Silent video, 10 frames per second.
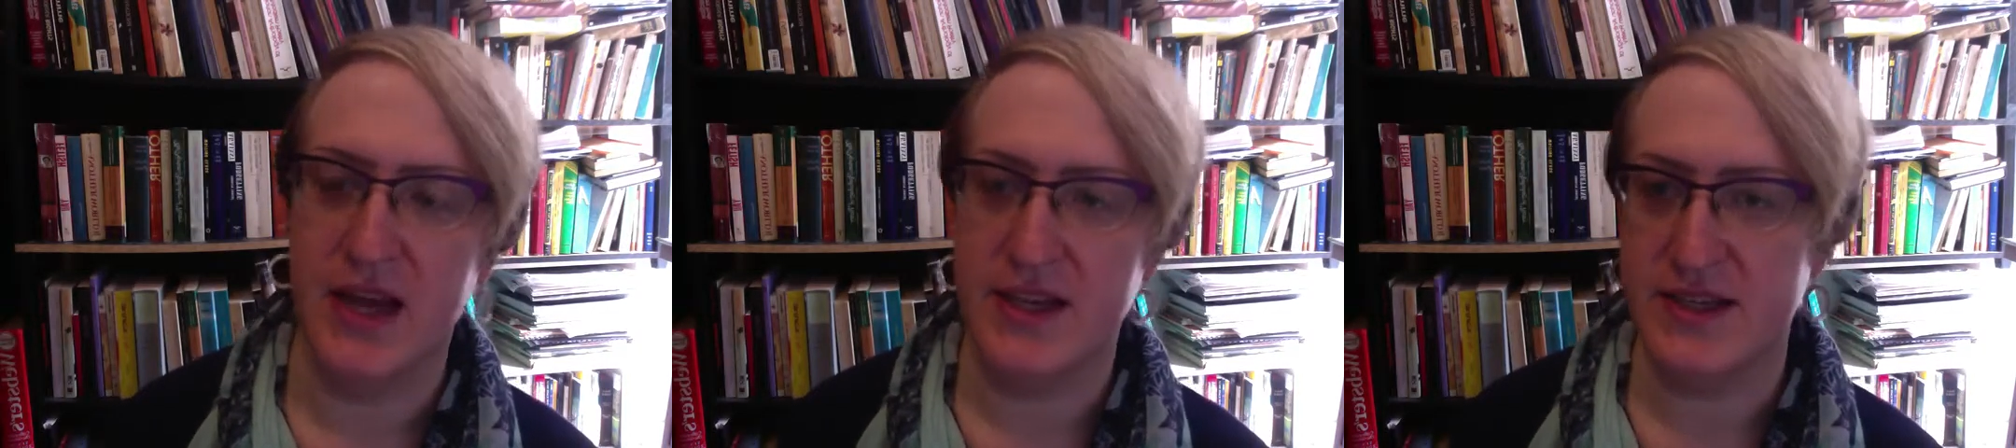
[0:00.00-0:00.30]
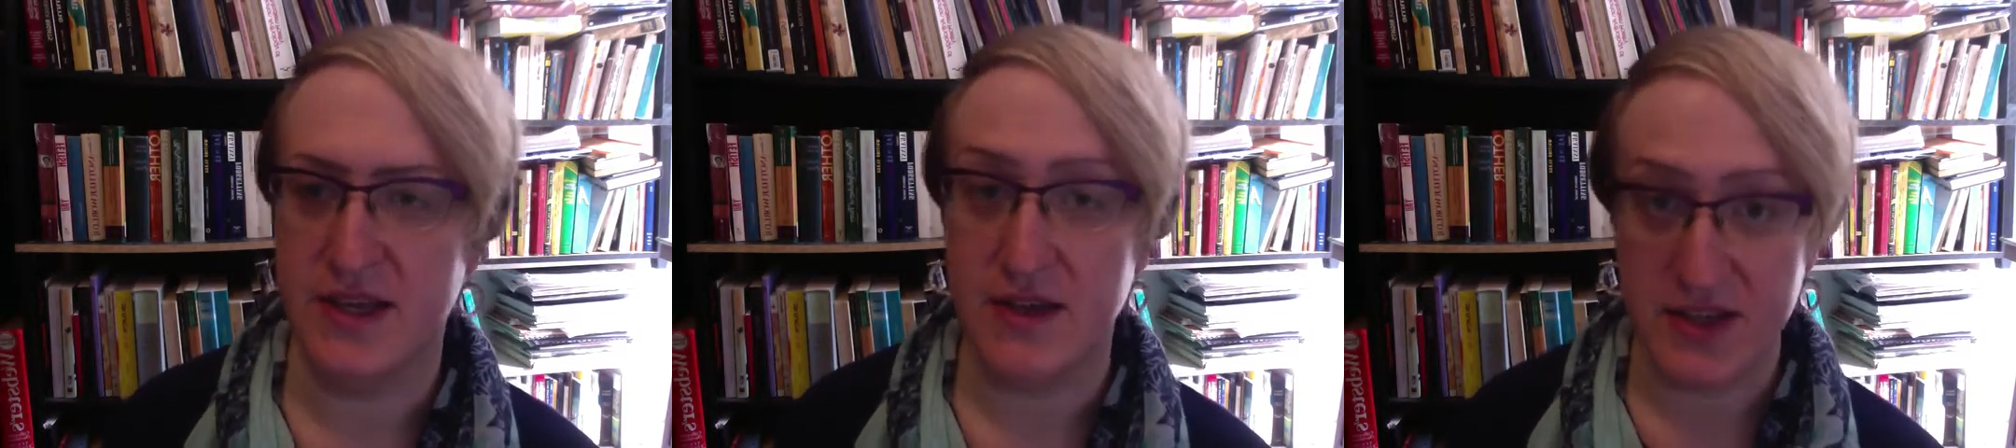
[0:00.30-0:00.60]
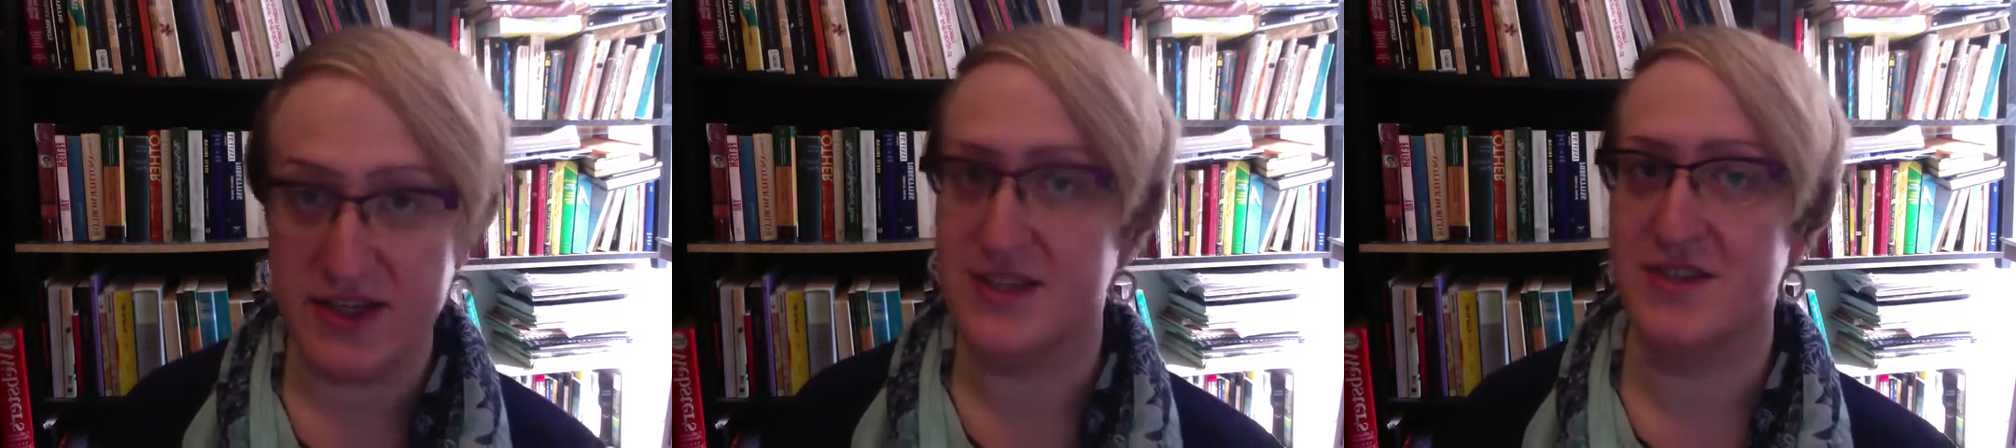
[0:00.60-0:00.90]
said,
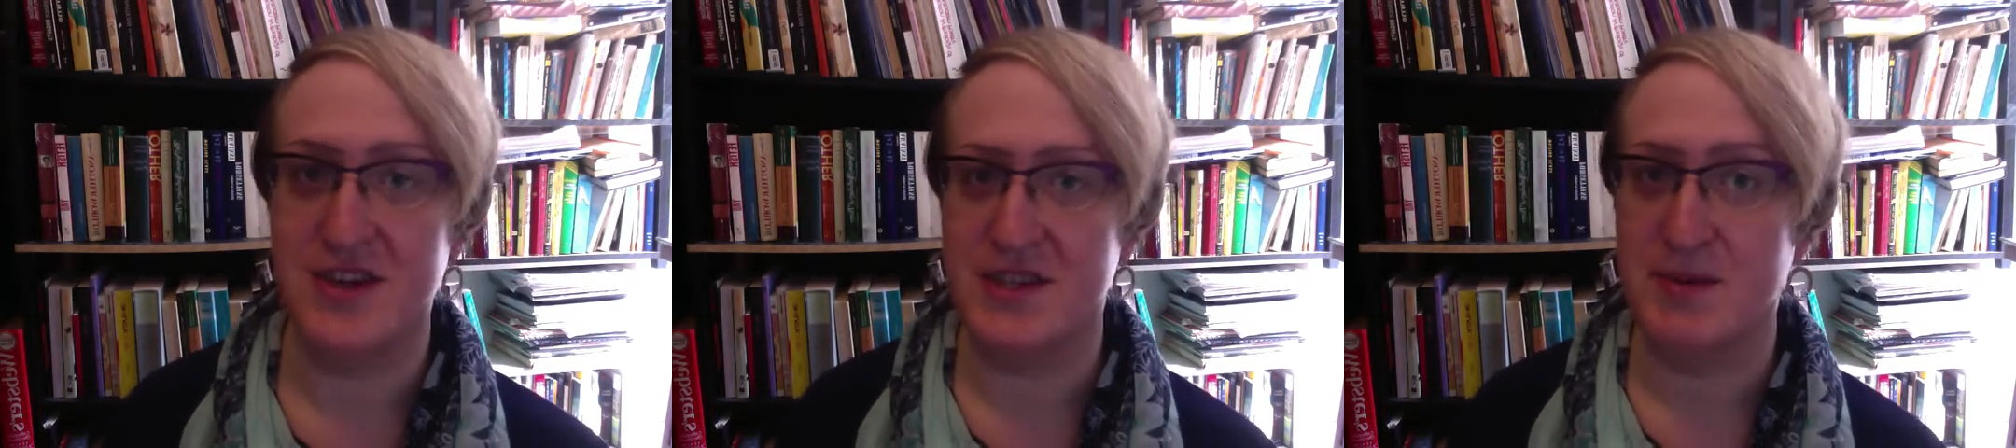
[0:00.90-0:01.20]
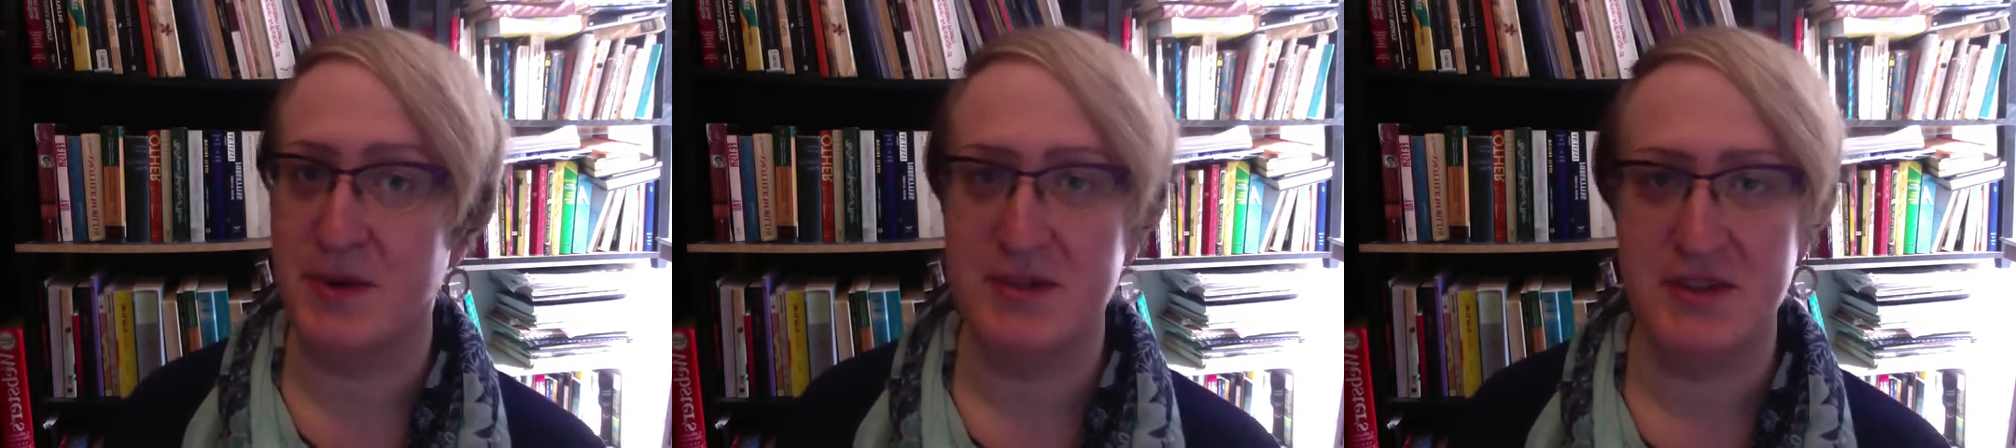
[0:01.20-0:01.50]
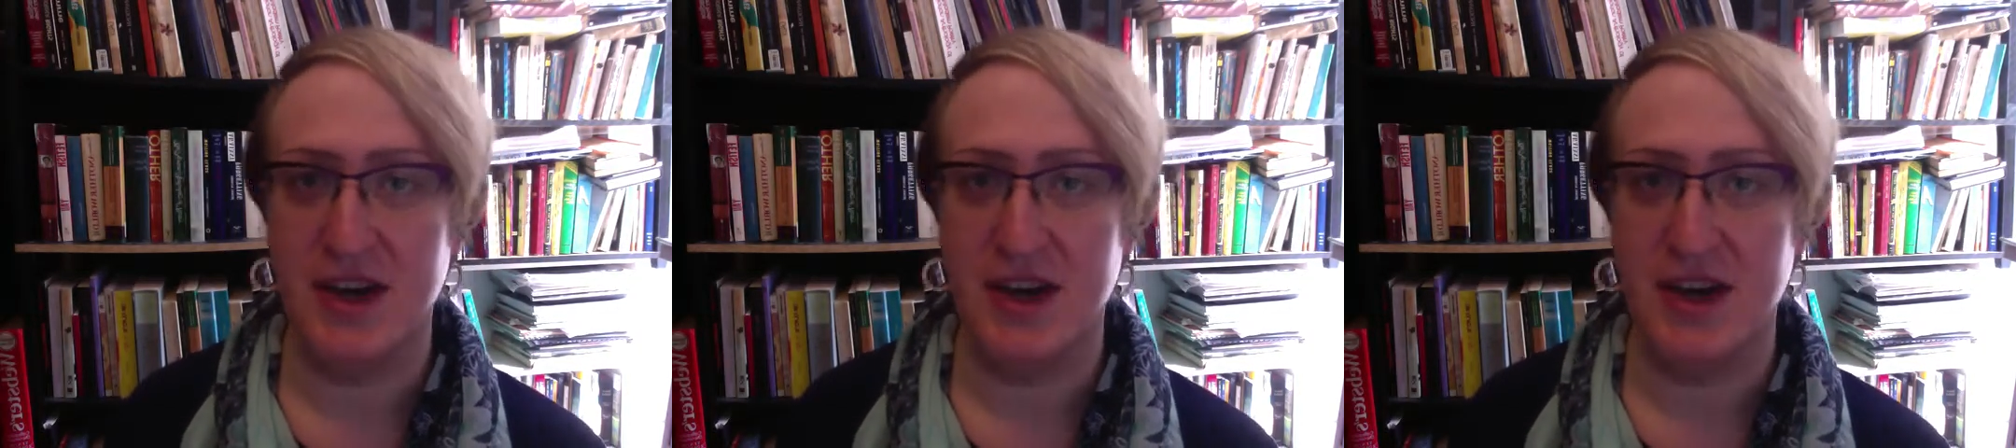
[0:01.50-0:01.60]
"This is trans poetry.